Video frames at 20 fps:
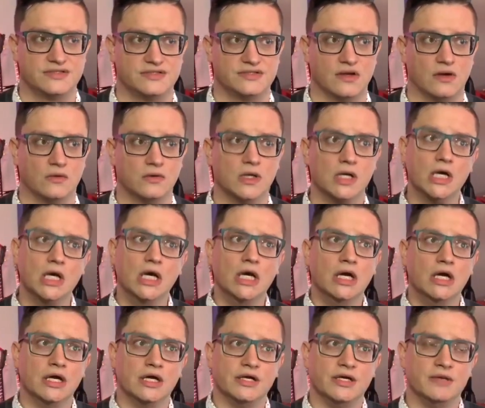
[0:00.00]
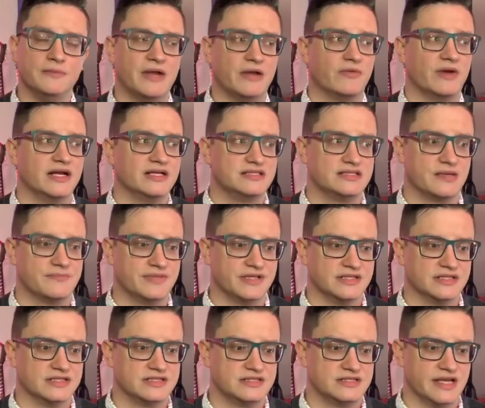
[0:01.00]
So you may write
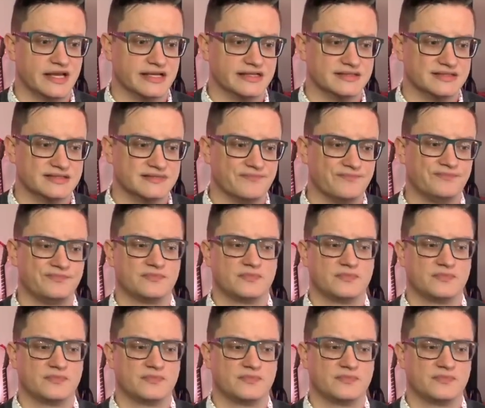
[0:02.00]
something that says,